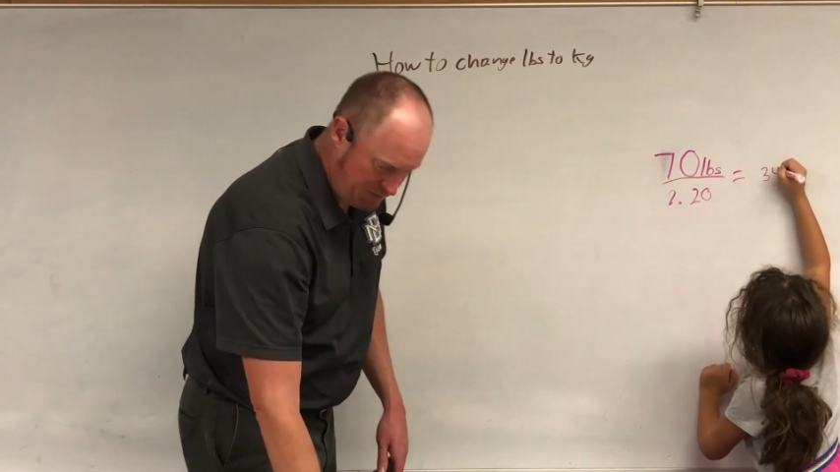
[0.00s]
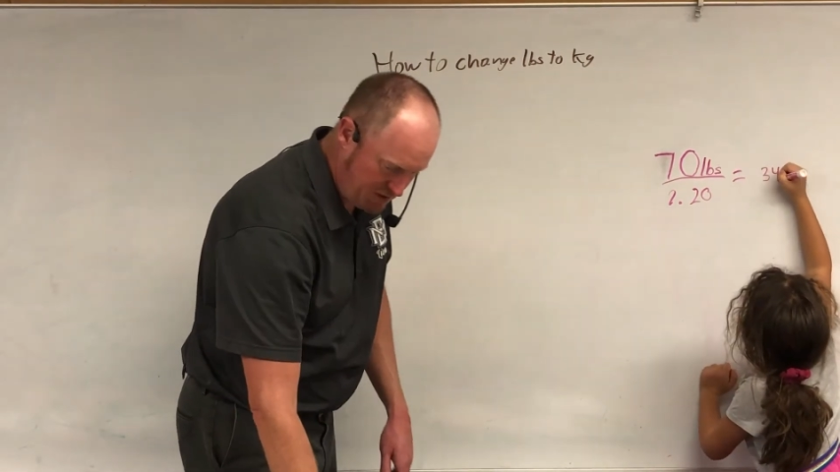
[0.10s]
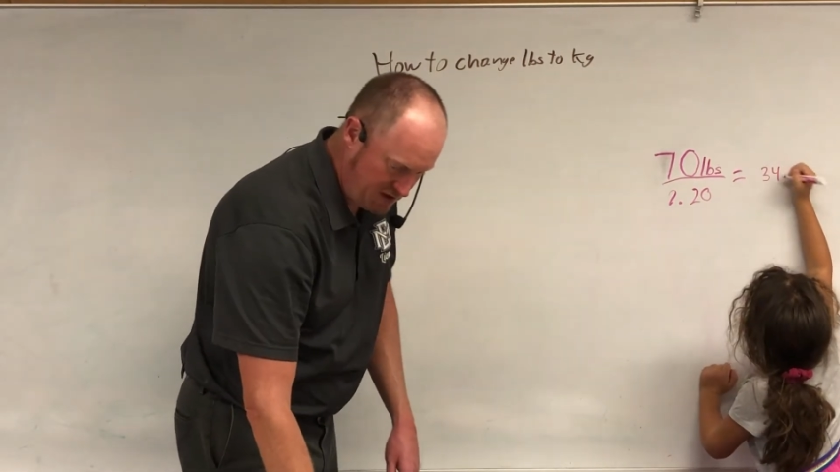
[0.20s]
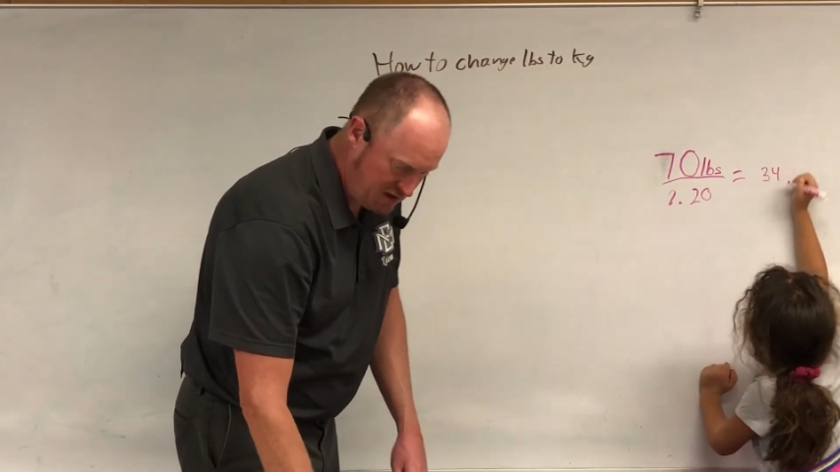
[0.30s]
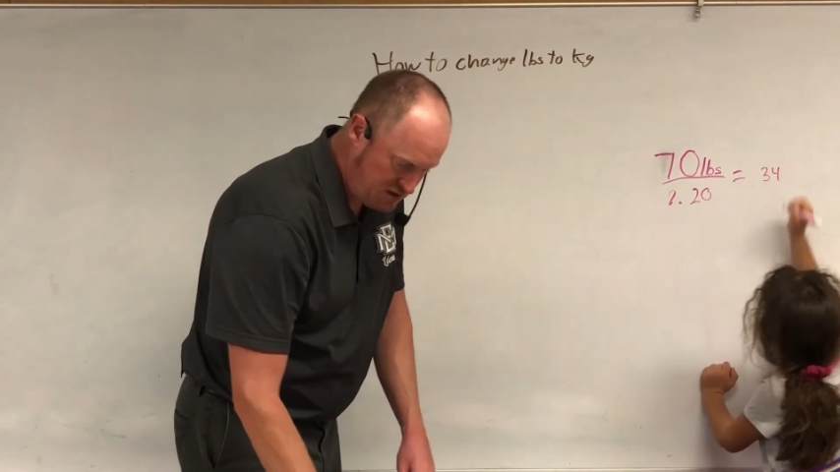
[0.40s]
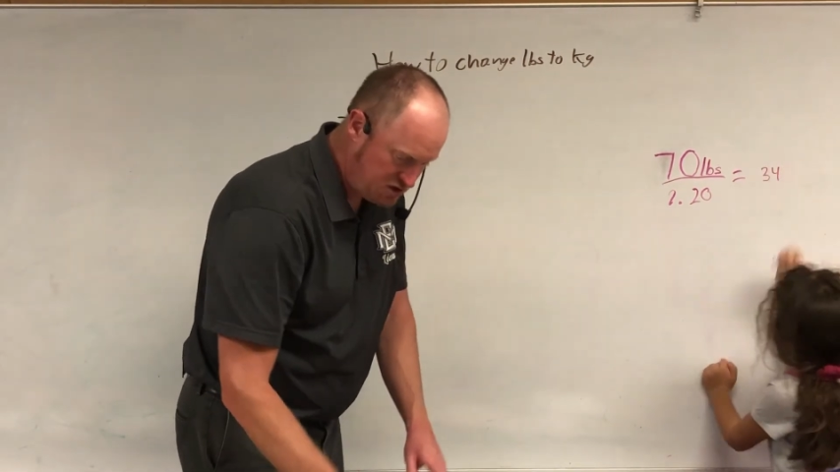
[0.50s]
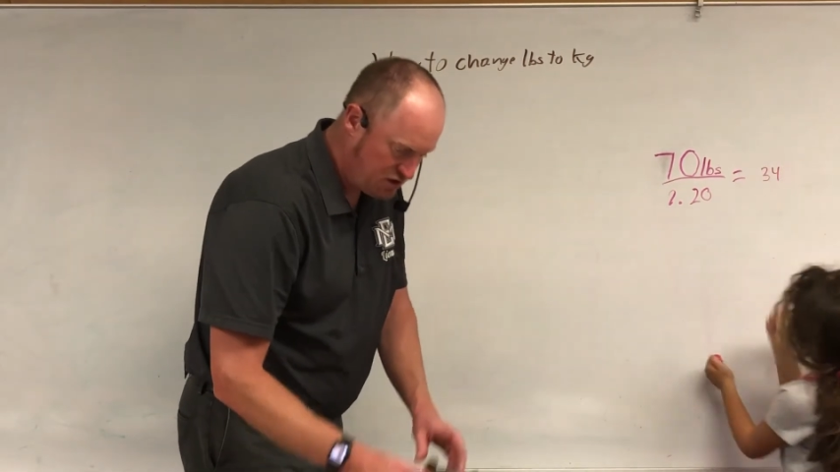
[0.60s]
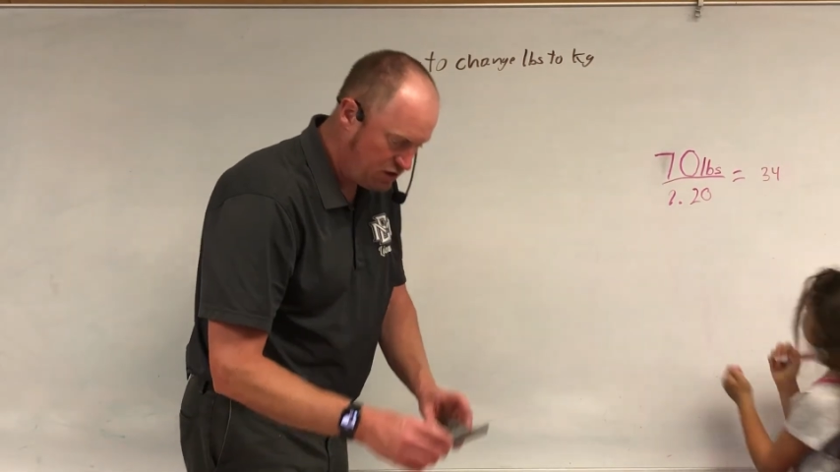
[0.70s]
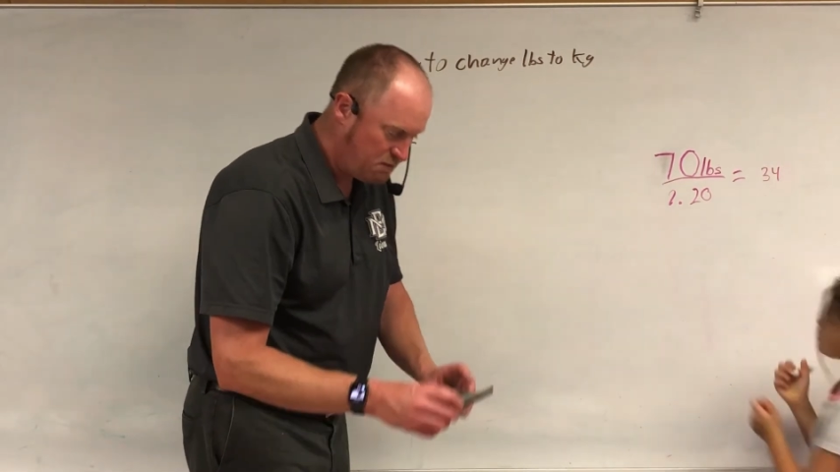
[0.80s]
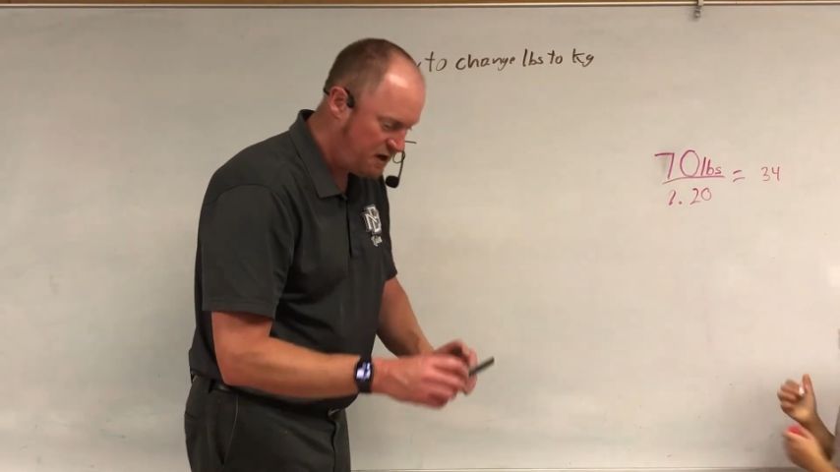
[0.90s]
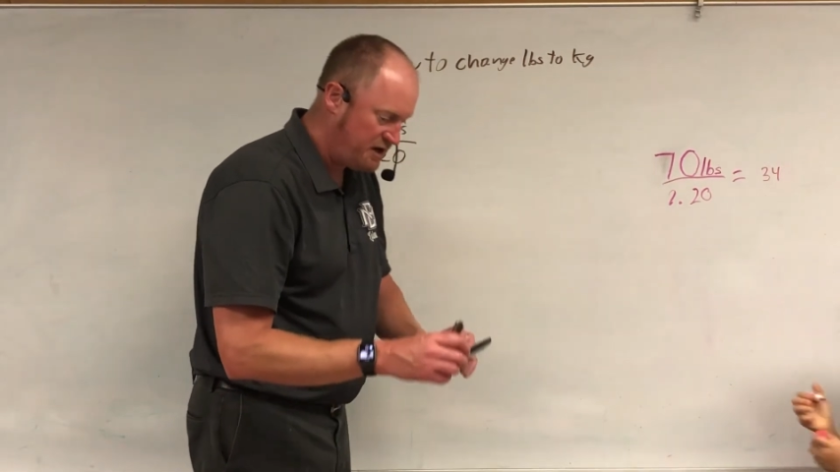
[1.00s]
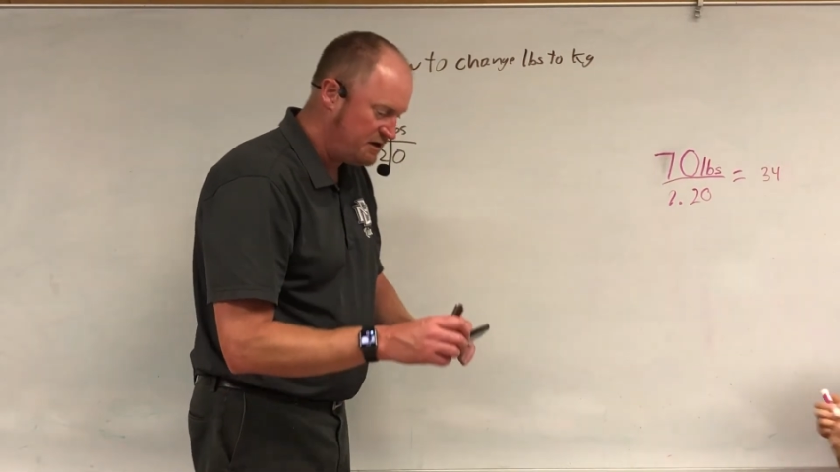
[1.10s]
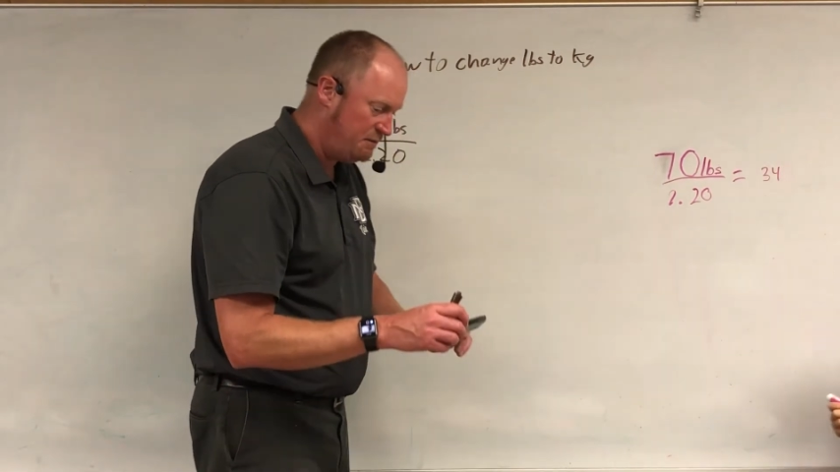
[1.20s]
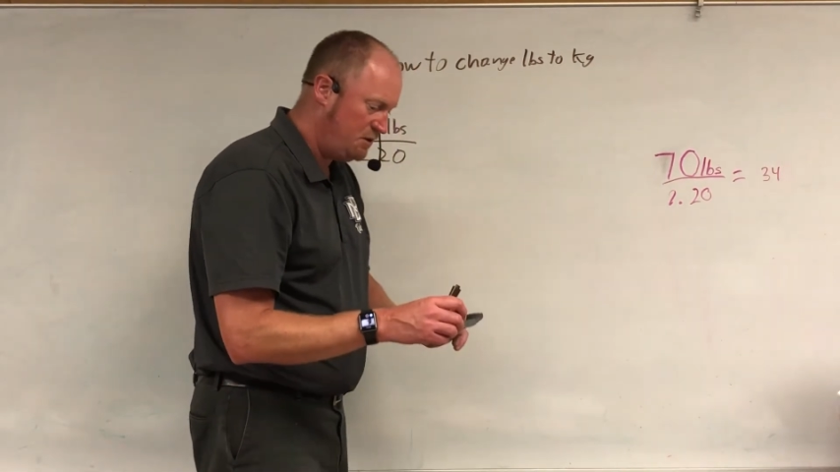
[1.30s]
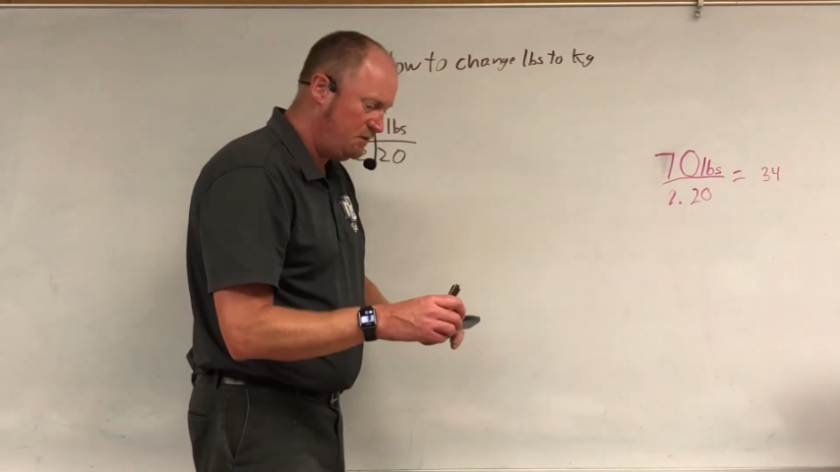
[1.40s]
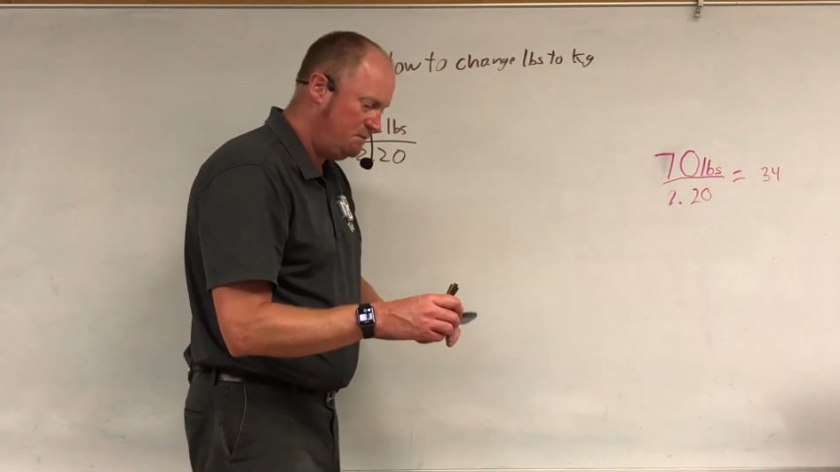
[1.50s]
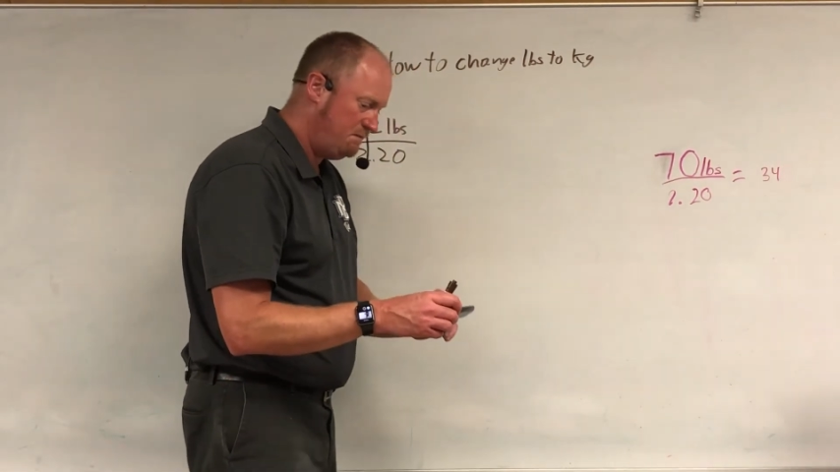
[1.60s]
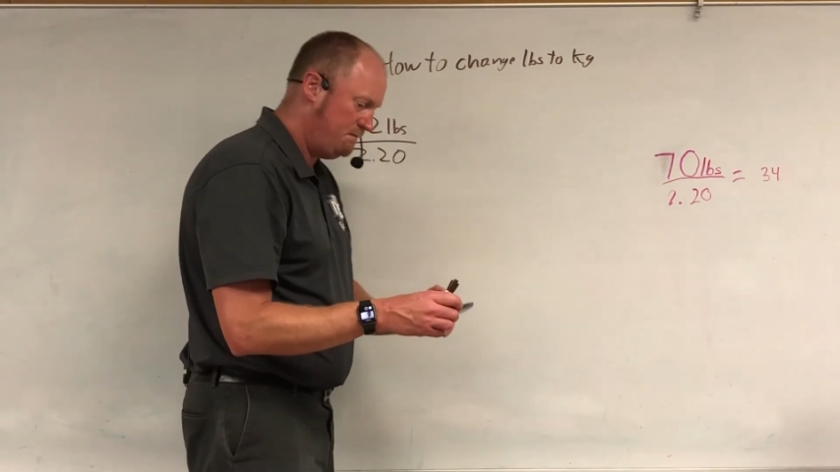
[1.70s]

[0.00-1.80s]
thing. So my number,